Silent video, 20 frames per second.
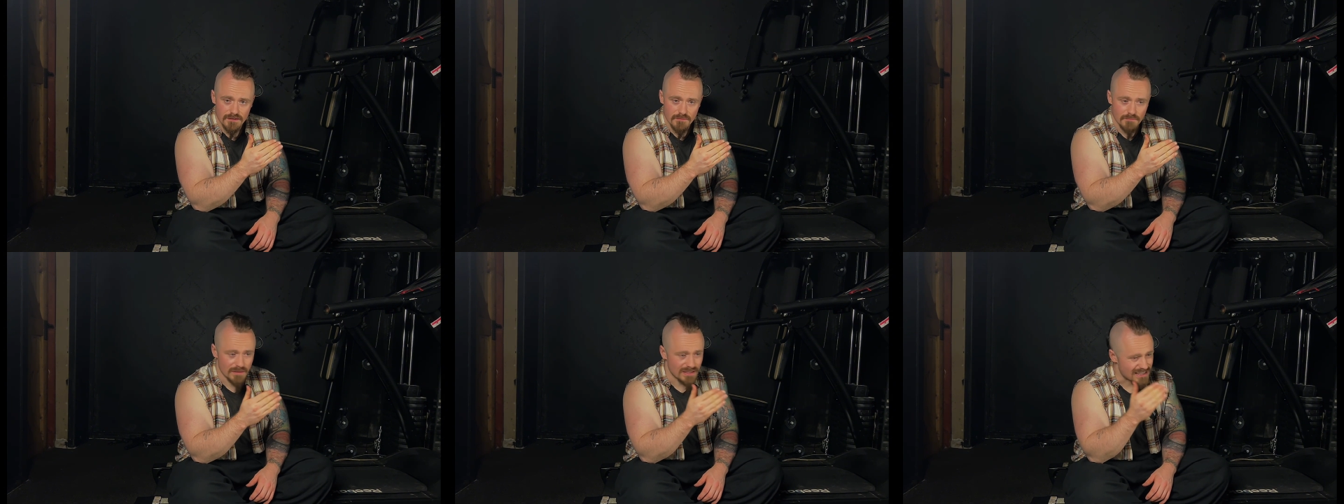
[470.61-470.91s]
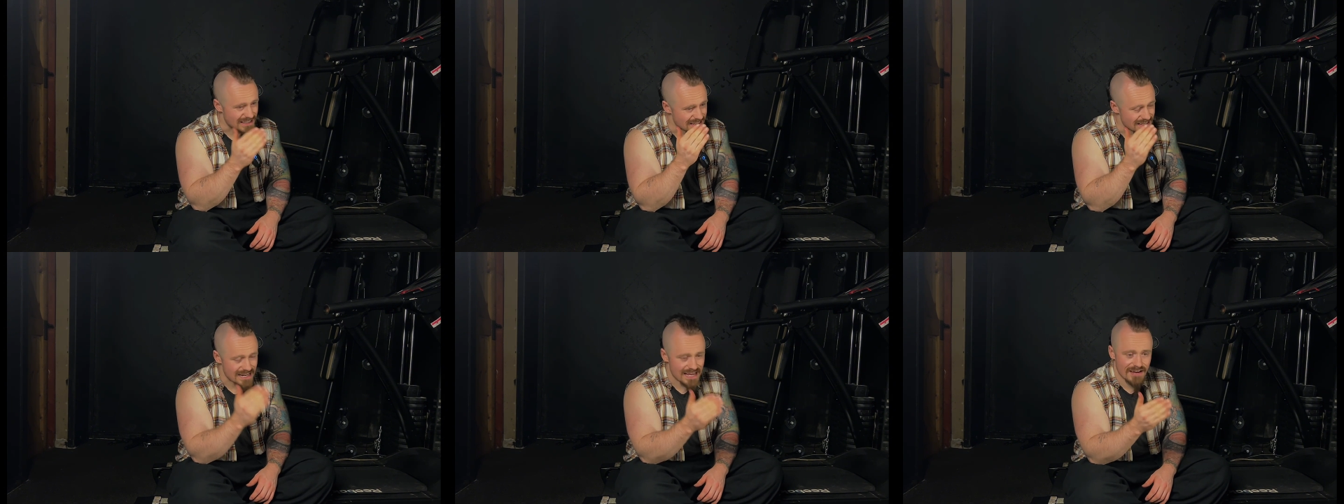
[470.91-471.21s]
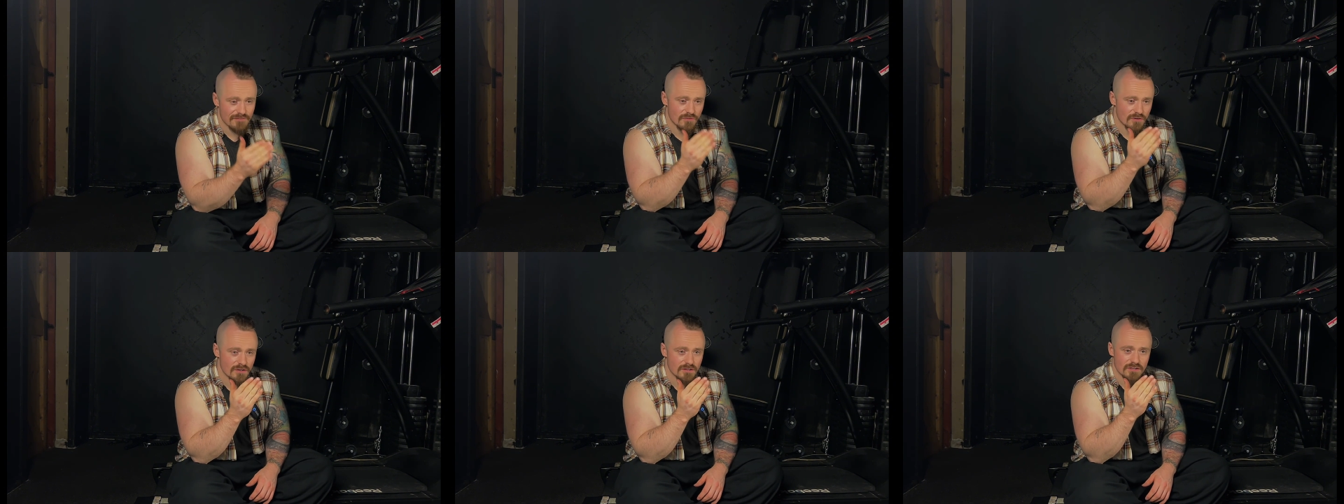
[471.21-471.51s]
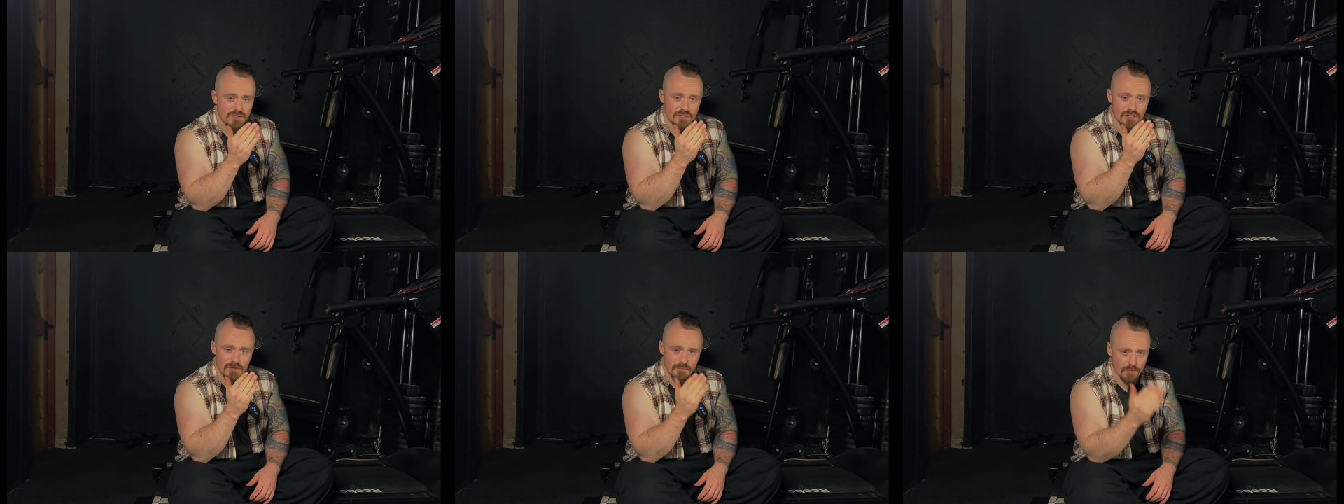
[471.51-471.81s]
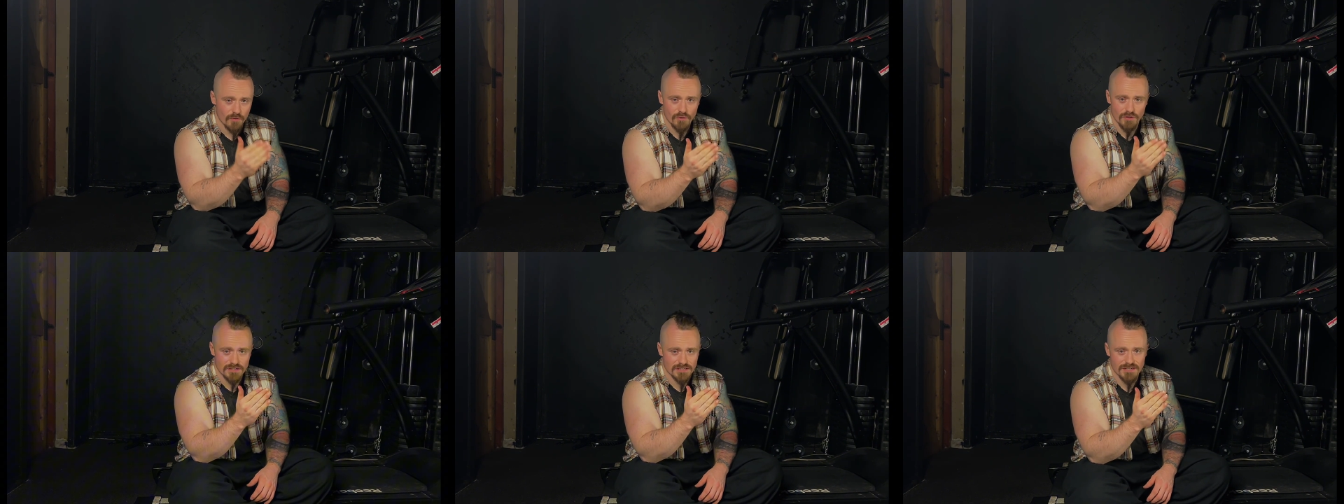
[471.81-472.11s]
But you never
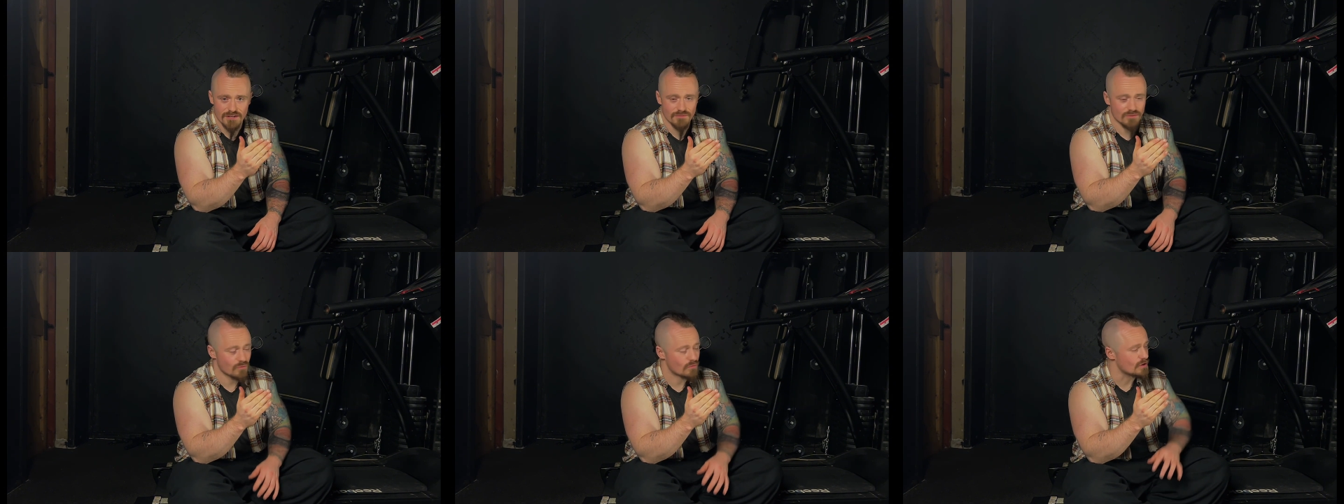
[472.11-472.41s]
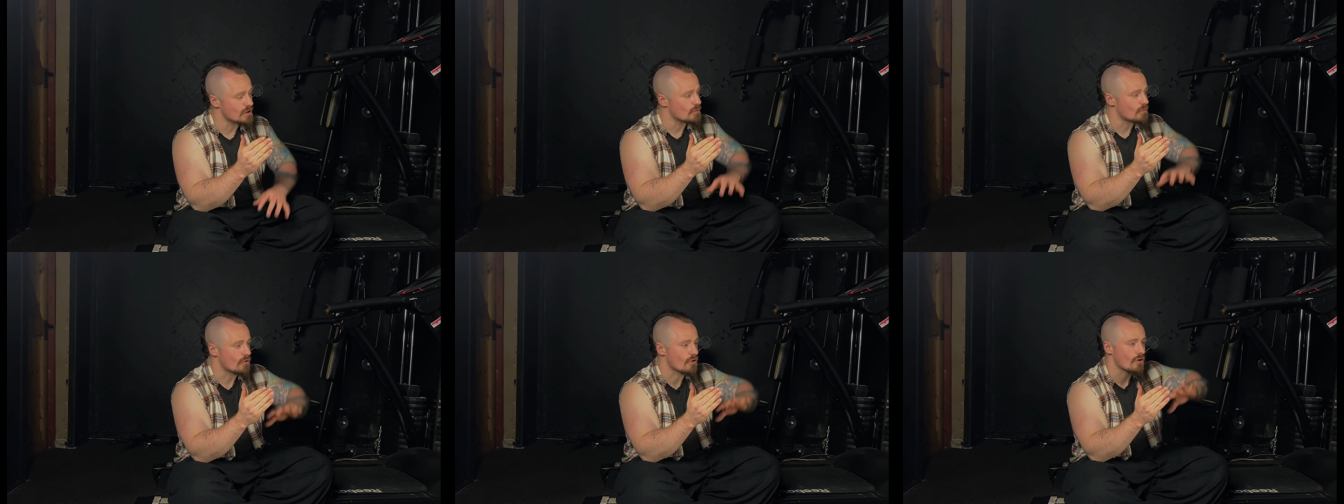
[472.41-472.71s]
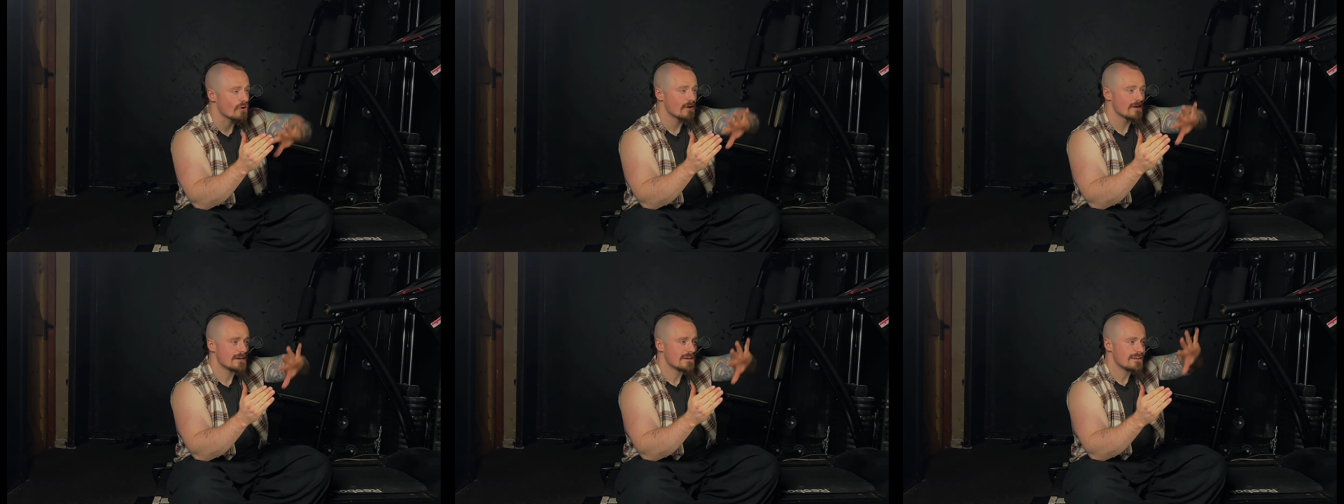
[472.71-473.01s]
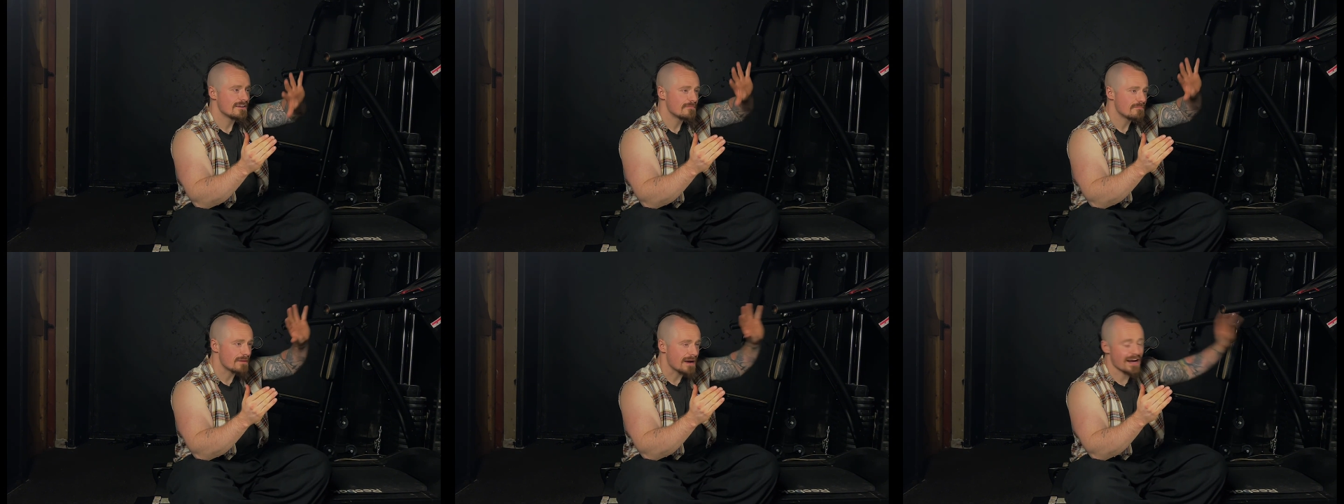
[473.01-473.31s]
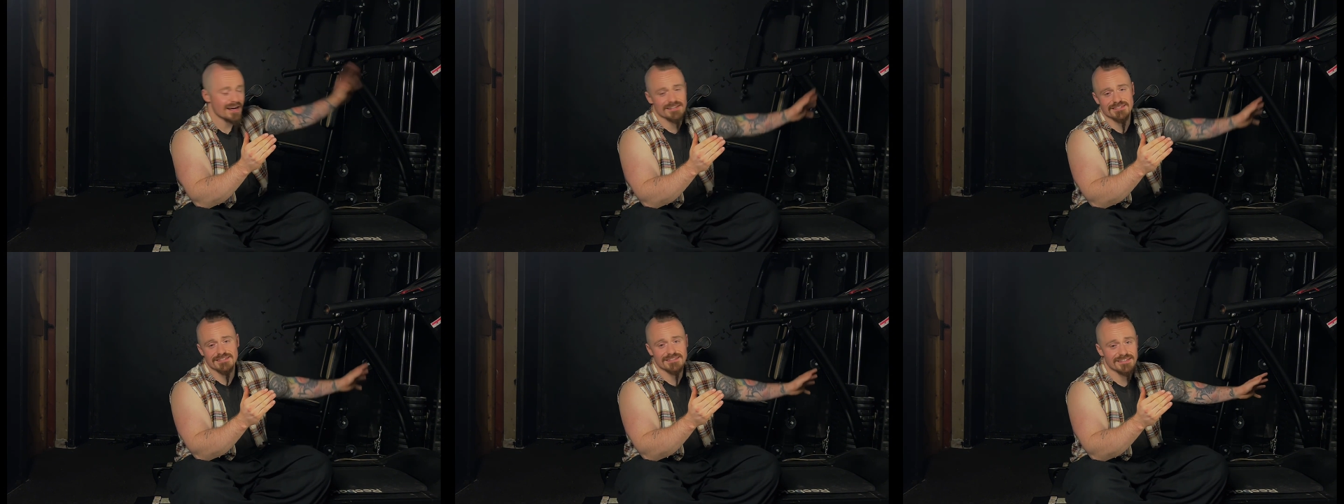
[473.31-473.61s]
compare yourself to what you were
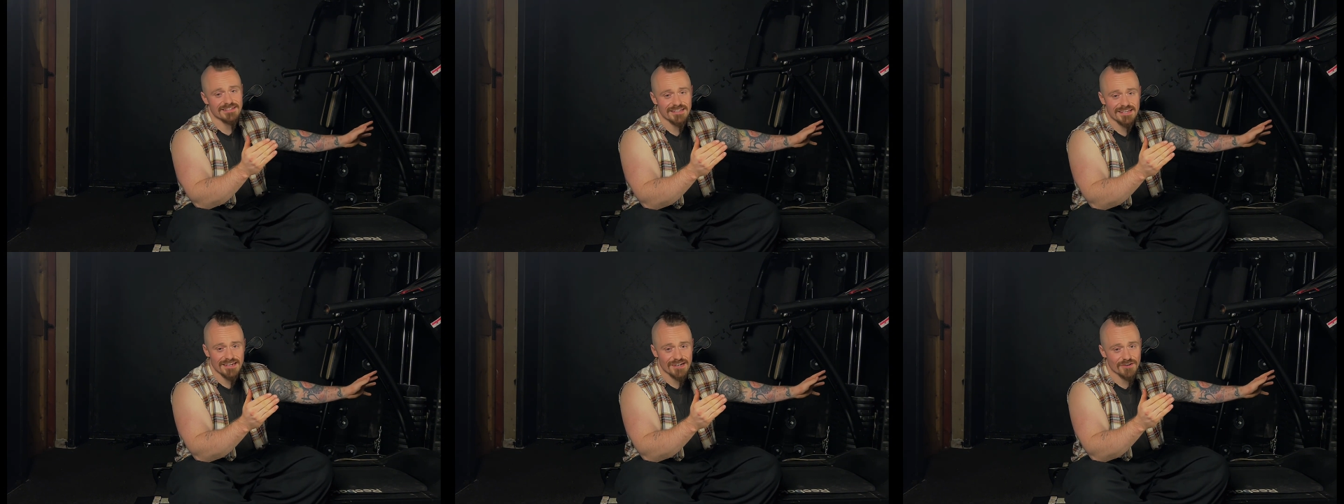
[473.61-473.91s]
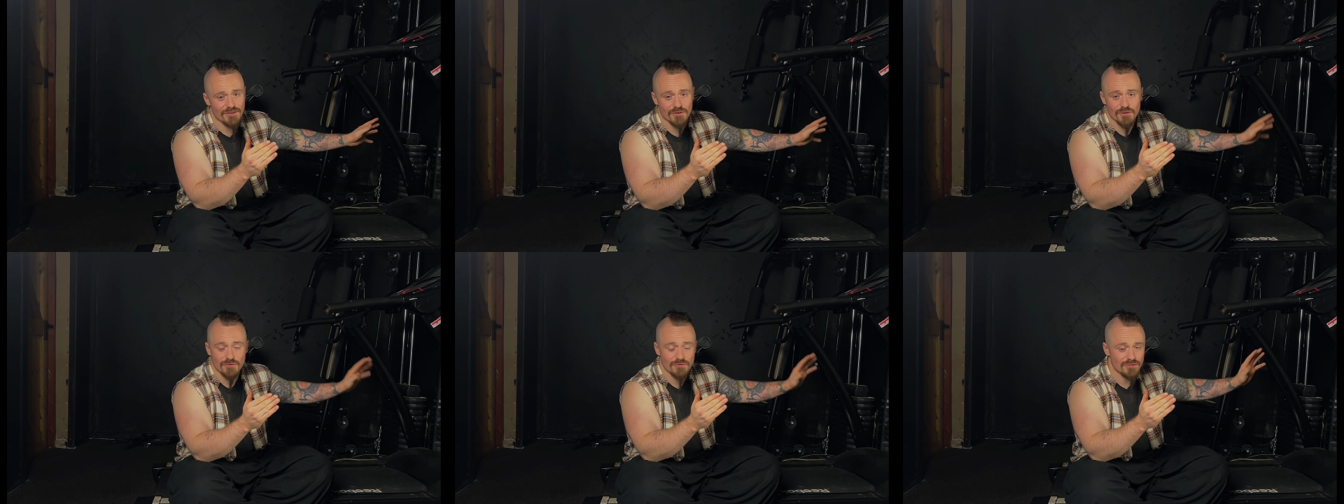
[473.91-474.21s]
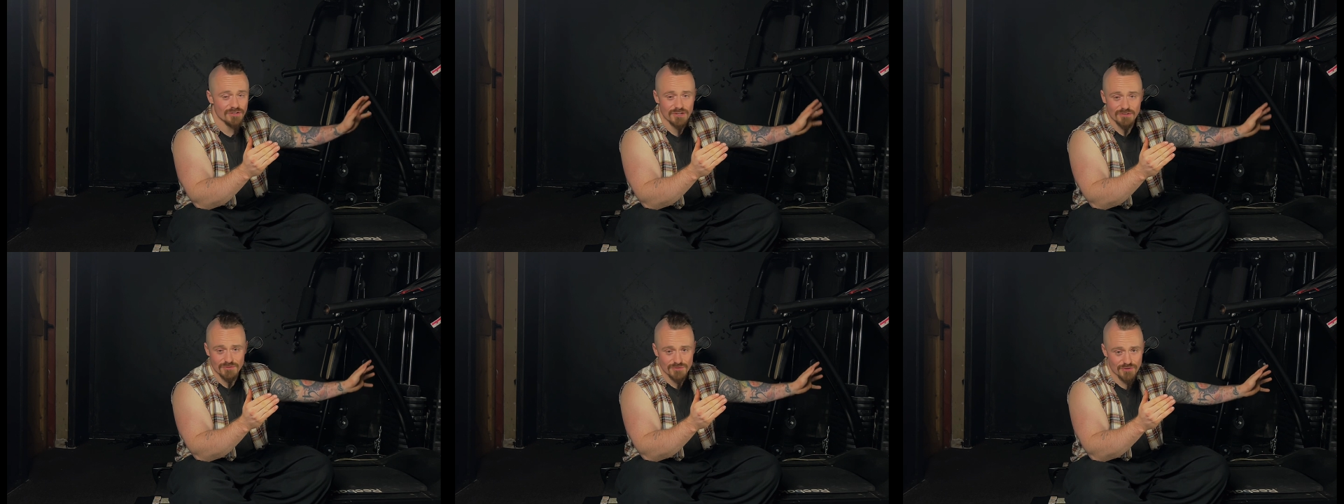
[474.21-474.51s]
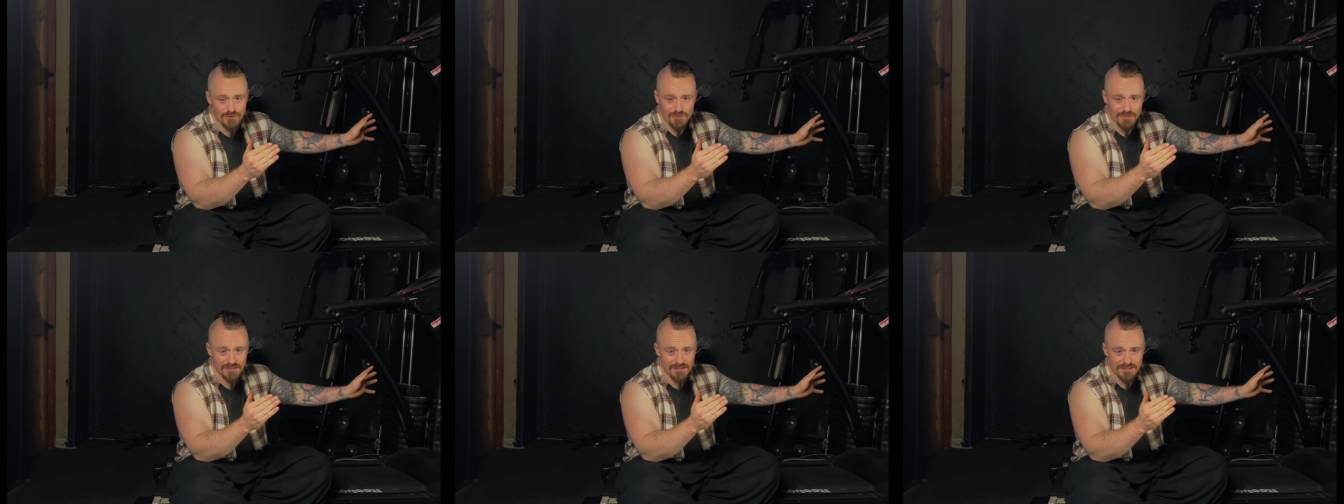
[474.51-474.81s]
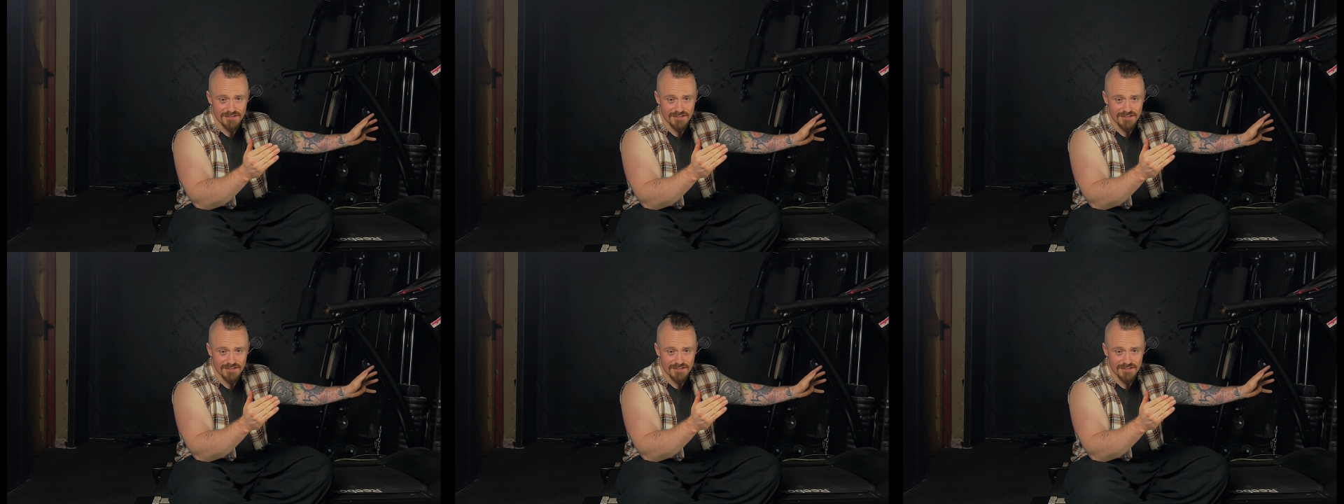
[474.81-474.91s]
past in the year or year two.